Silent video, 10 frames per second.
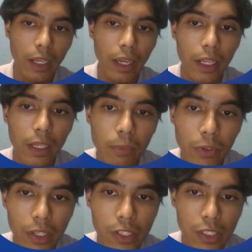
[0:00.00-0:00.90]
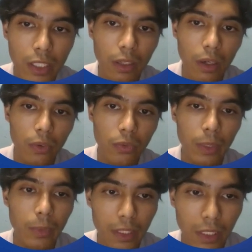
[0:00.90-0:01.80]
and prevention of
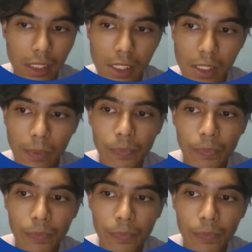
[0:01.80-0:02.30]
diabetes.